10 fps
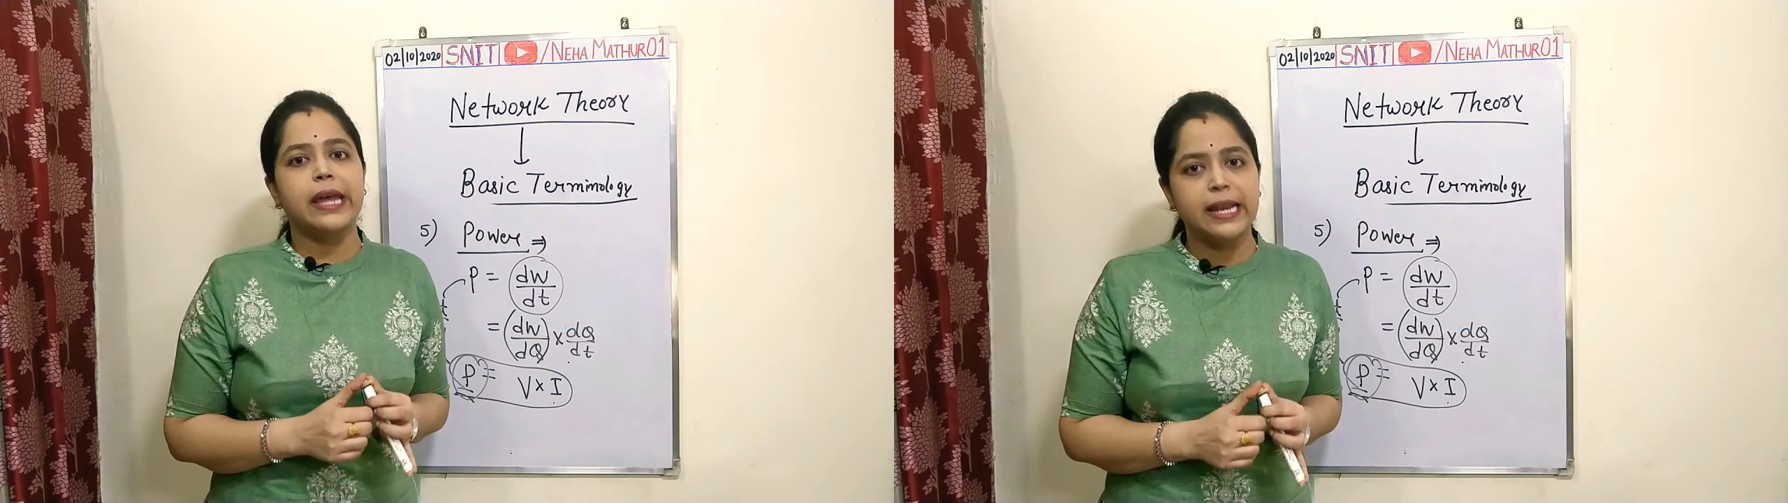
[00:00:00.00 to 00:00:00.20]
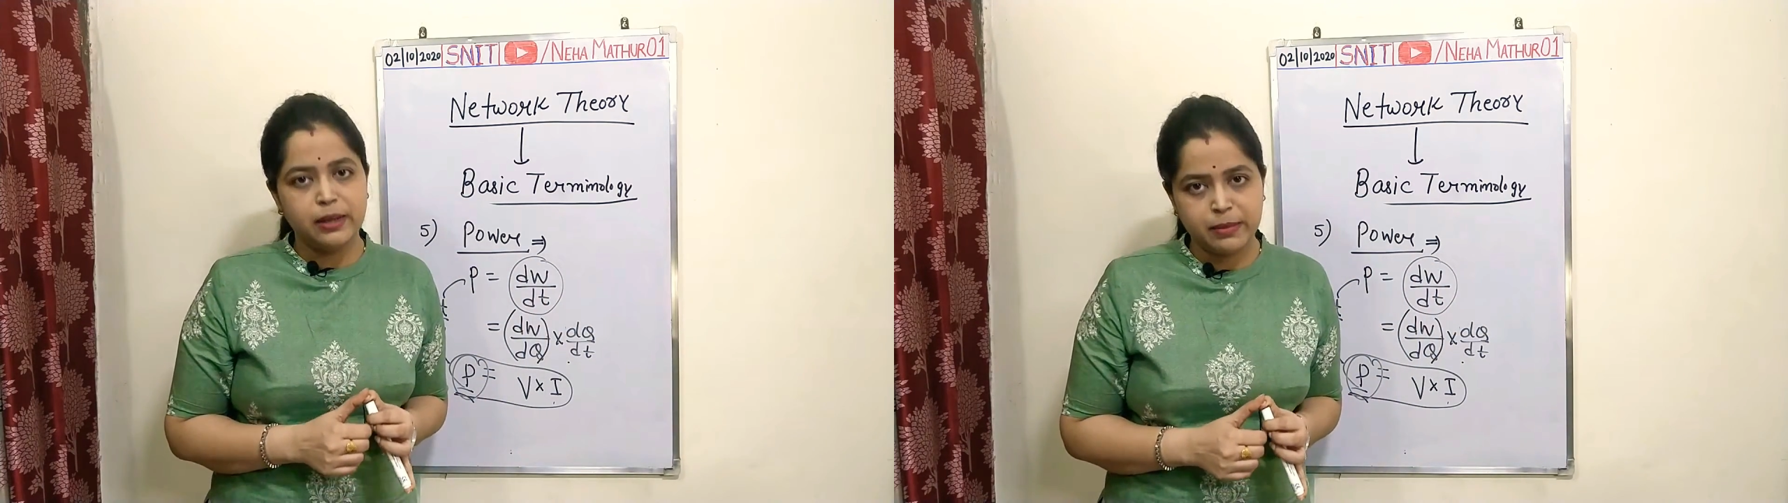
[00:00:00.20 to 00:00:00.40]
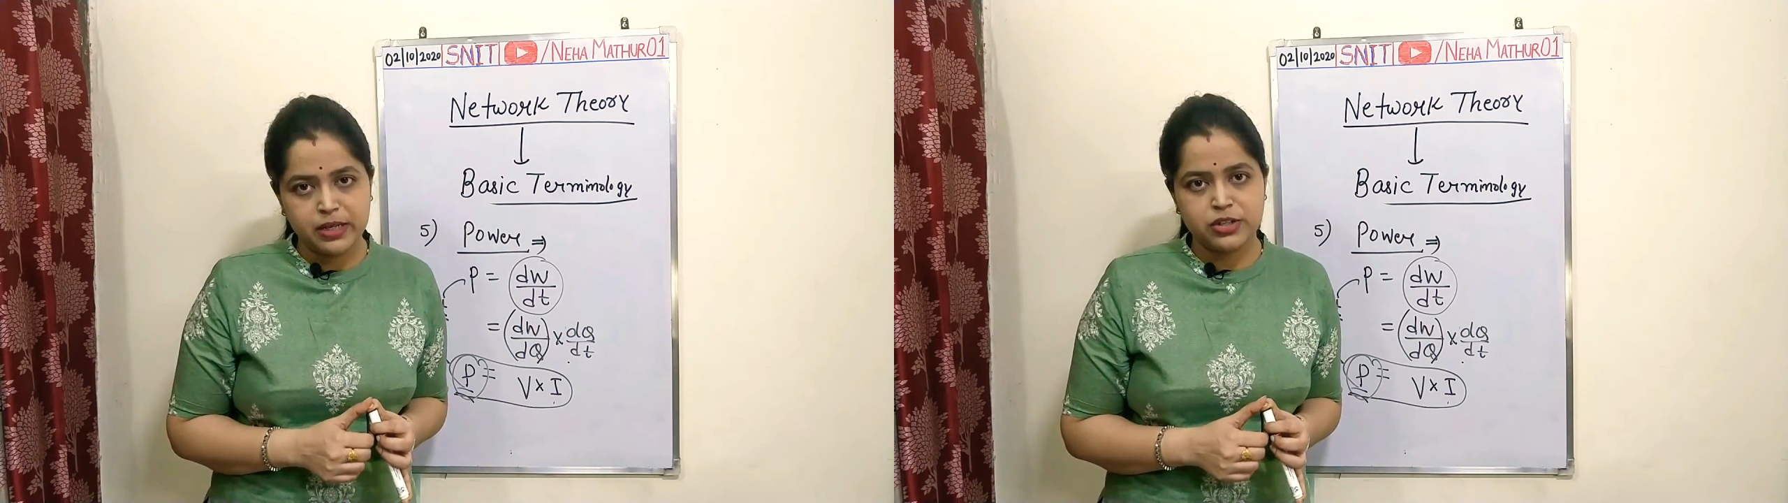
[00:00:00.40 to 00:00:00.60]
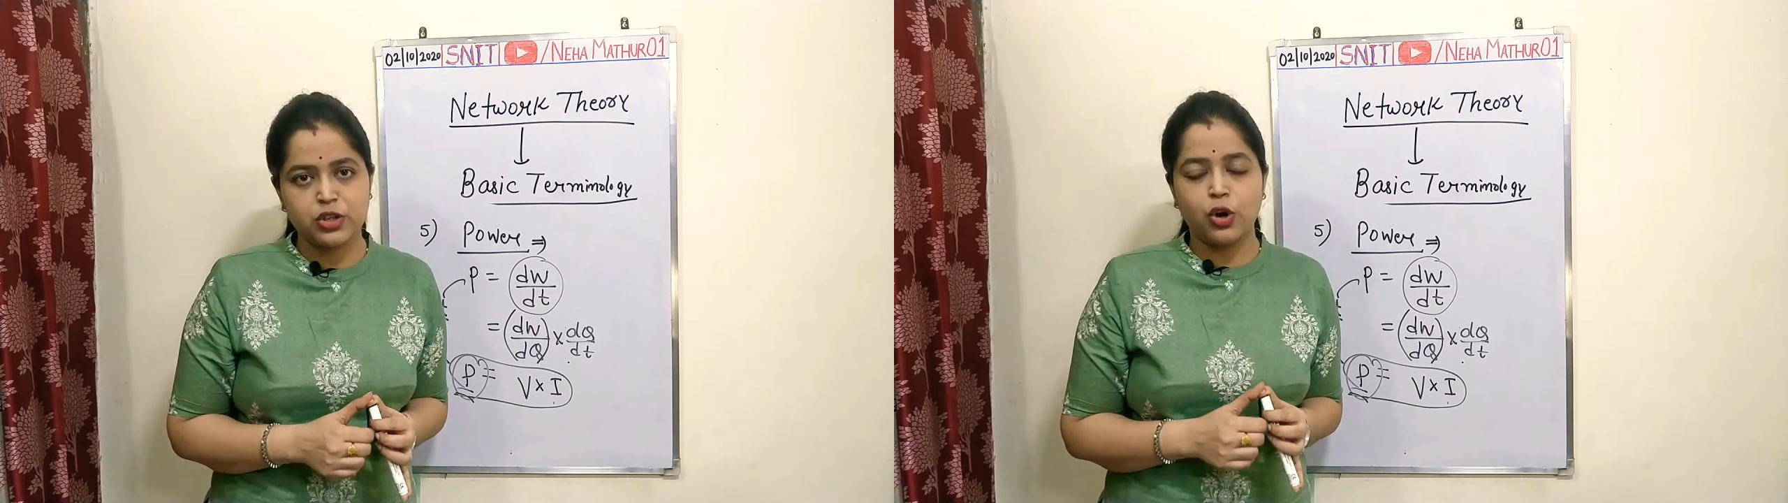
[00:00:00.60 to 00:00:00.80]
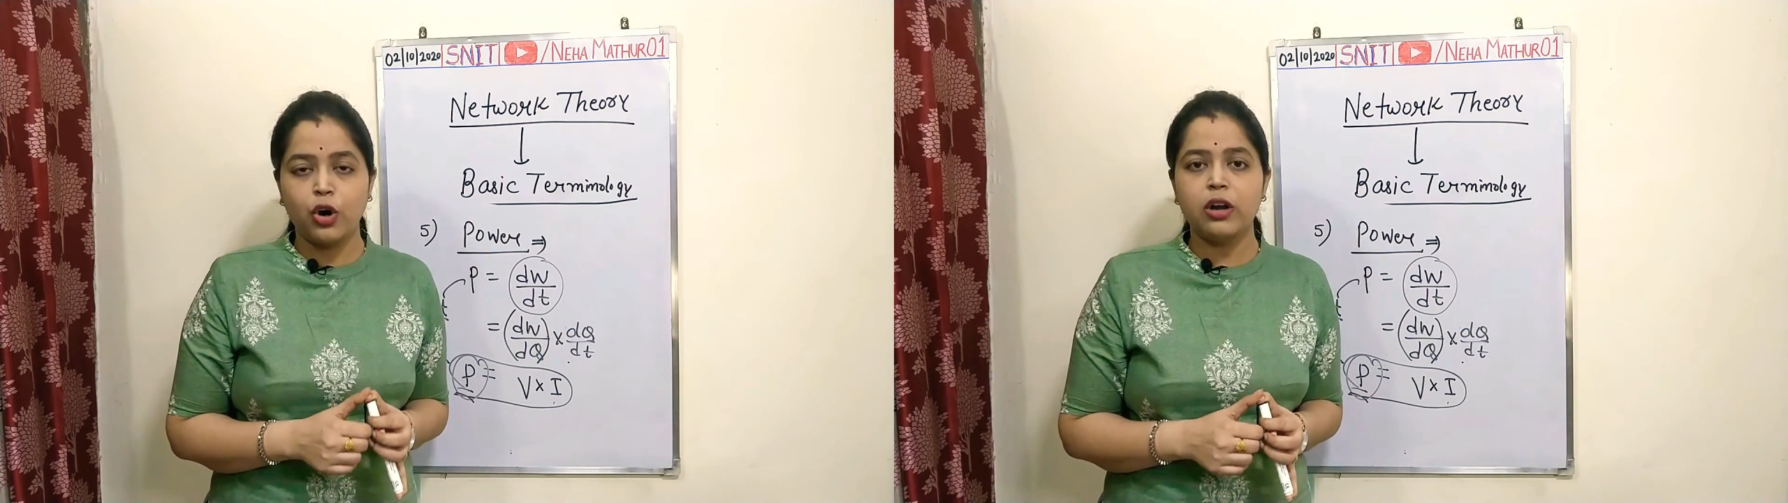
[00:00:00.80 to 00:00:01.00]

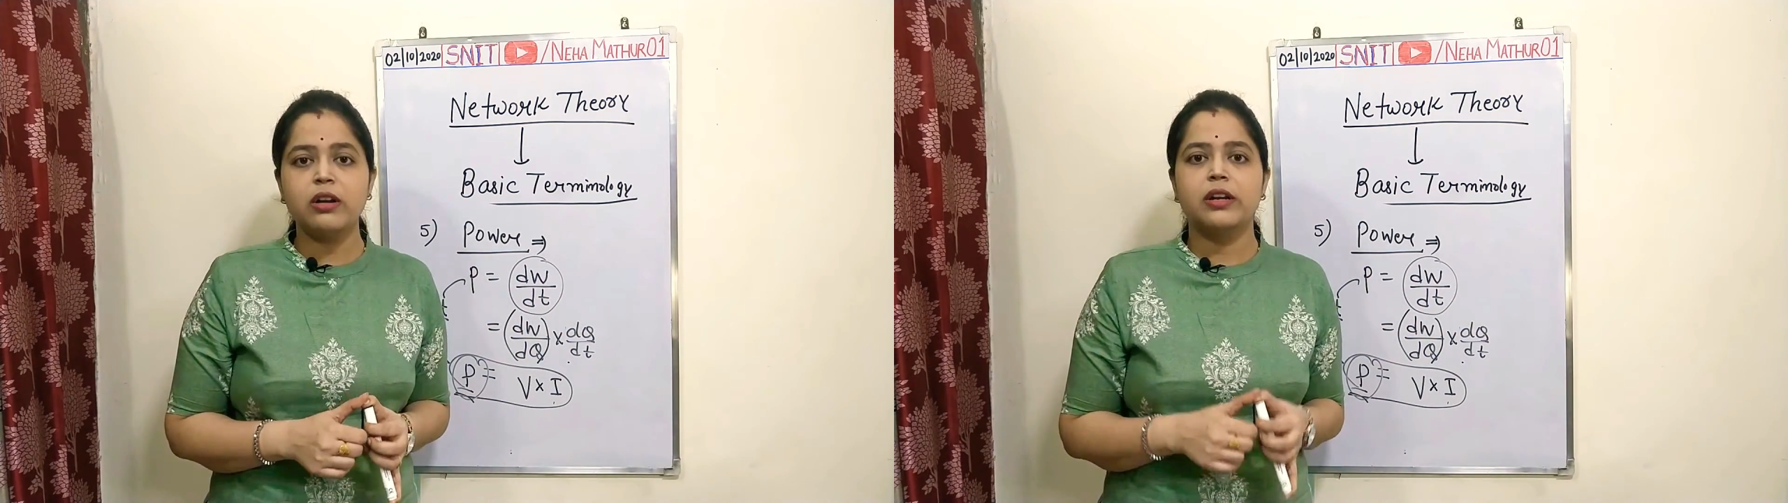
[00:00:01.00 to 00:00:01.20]
elements or